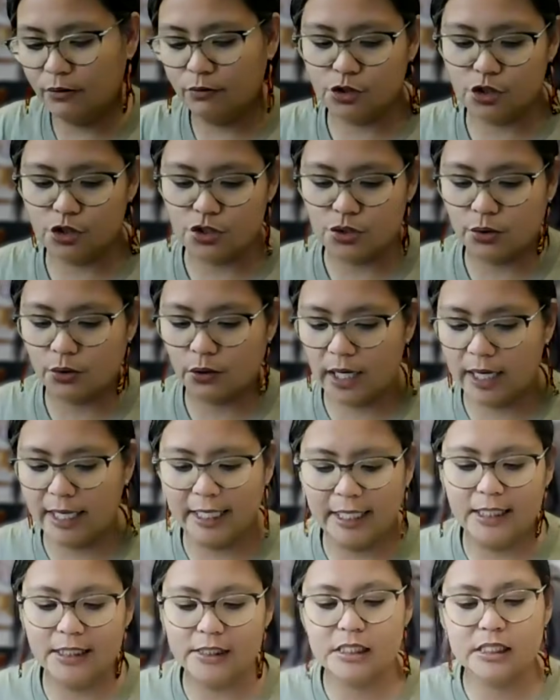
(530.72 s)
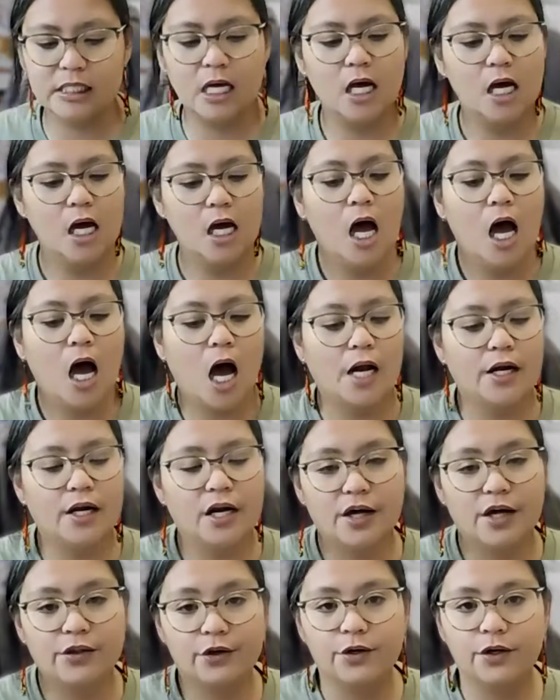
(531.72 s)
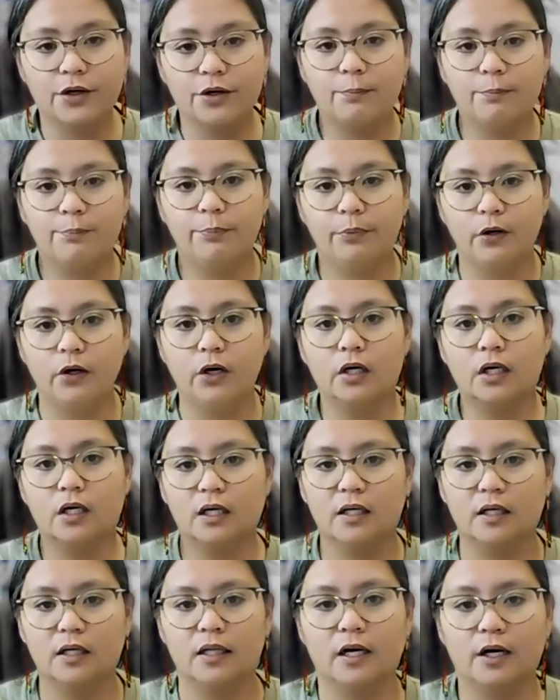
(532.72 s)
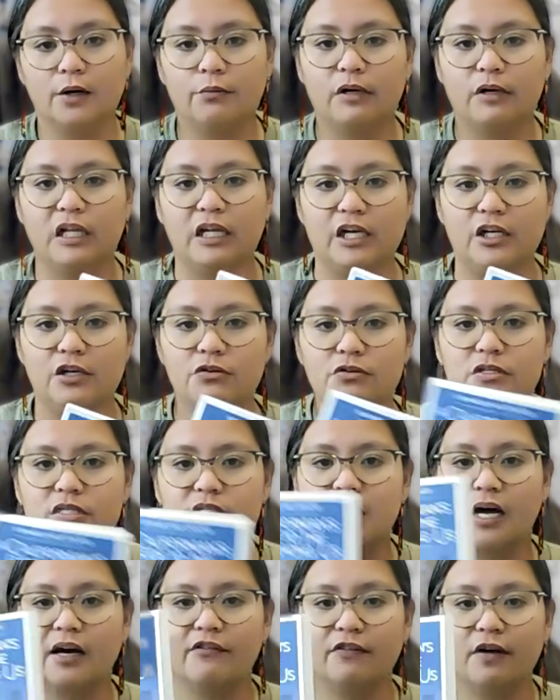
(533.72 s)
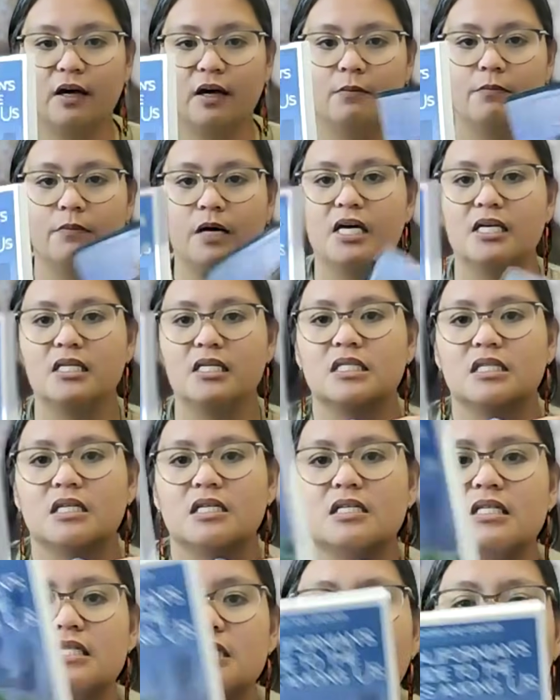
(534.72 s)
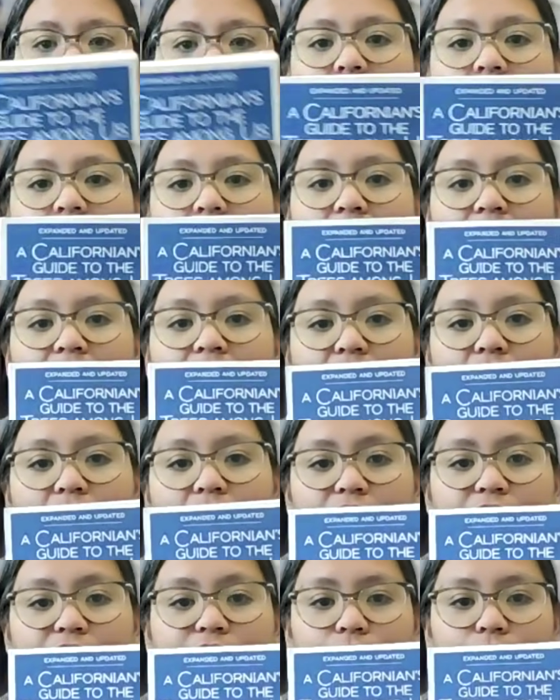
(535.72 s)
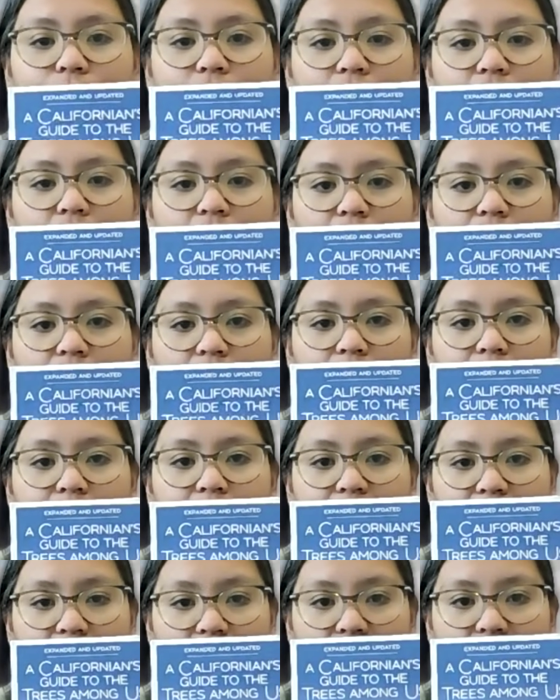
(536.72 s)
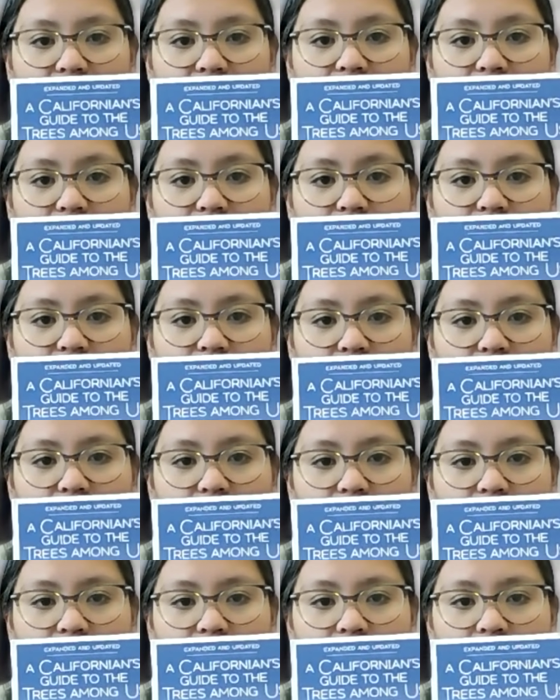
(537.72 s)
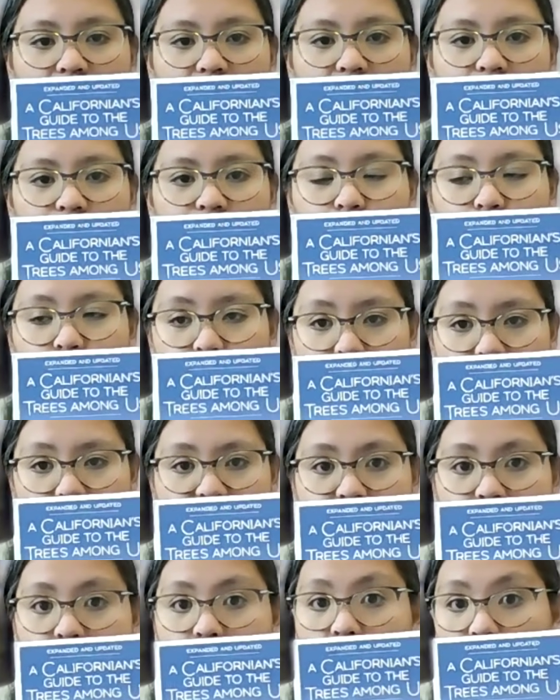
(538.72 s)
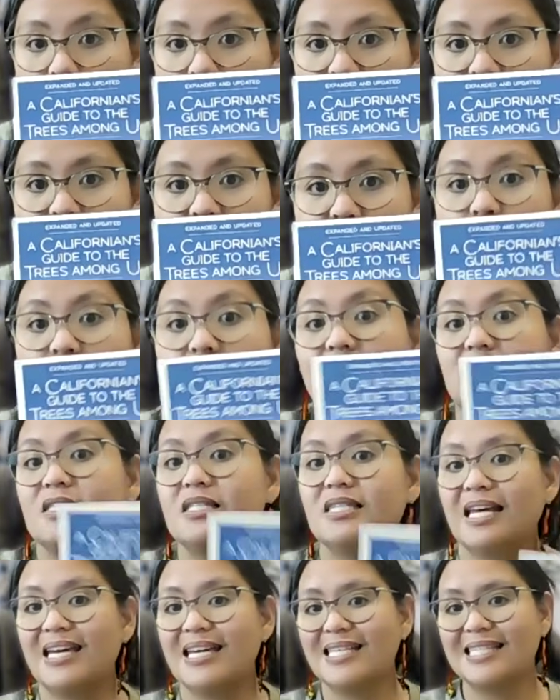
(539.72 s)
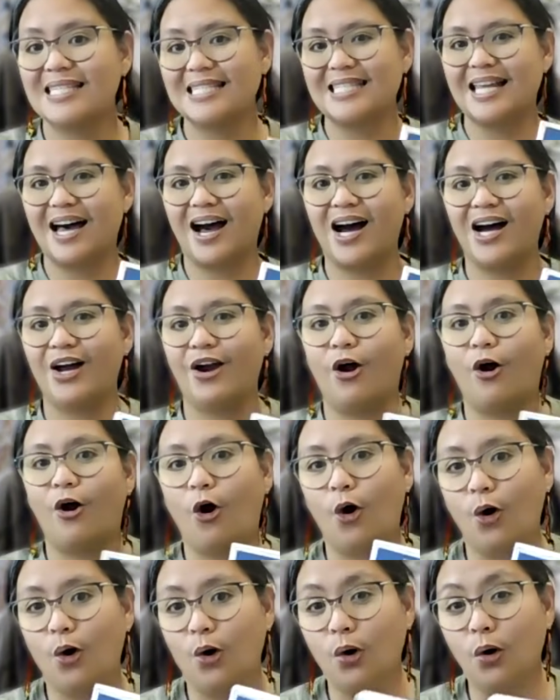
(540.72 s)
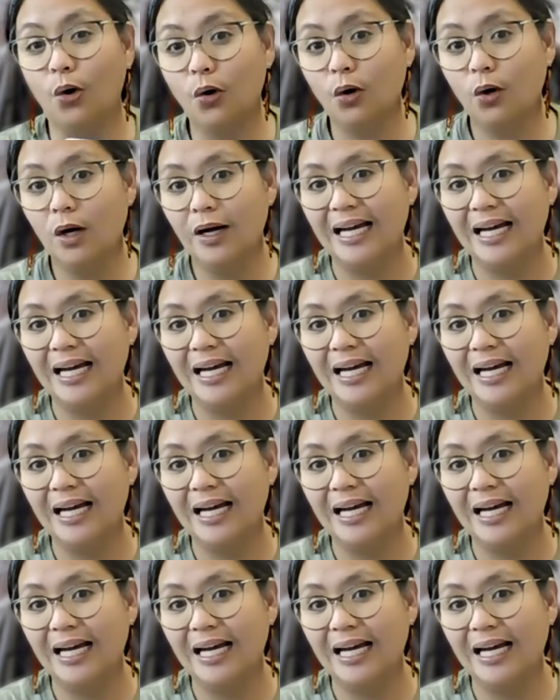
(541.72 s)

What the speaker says: which is great. Another book that I really used out of him is this A California Guide to Trees Among Us. So this is not all